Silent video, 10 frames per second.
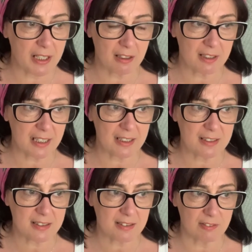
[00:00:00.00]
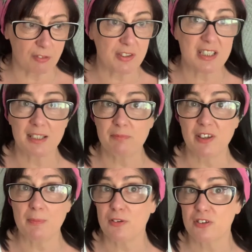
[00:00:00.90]
Our cat's obviously
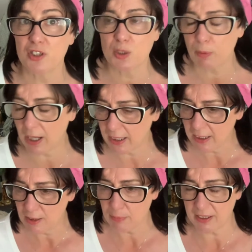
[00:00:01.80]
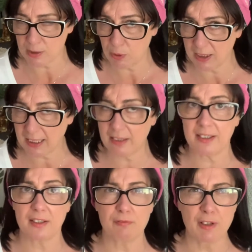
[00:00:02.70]
female, she doesn't spray, but there's one cat out there
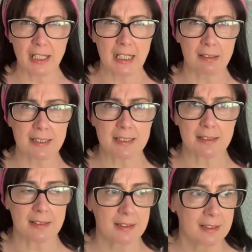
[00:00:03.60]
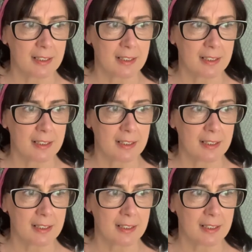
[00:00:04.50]
that really likes her.